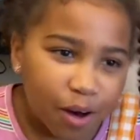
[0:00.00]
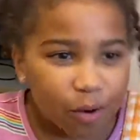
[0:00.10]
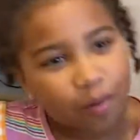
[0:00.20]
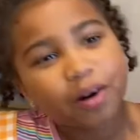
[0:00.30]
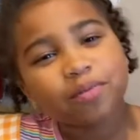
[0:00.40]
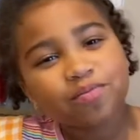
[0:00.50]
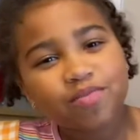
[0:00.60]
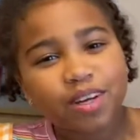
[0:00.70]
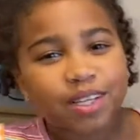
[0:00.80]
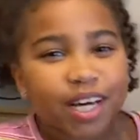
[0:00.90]
Well,
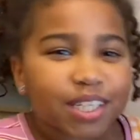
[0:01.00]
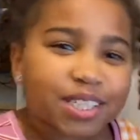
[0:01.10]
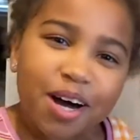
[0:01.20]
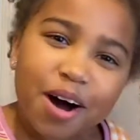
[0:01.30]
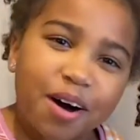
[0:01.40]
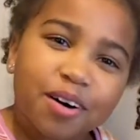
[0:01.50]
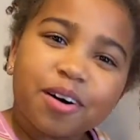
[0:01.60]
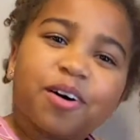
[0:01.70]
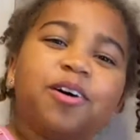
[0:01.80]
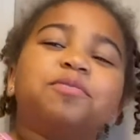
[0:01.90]
that's all.
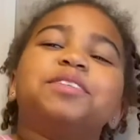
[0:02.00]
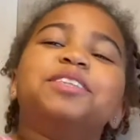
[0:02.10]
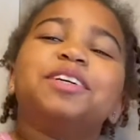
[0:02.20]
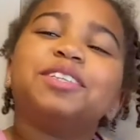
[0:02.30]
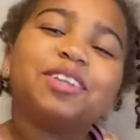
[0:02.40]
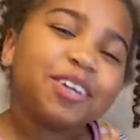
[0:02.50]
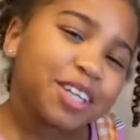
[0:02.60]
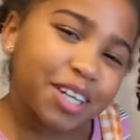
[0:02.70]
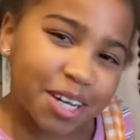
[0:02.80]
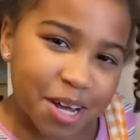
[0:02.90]
Hope you enjoyed
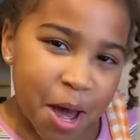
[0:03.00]
it.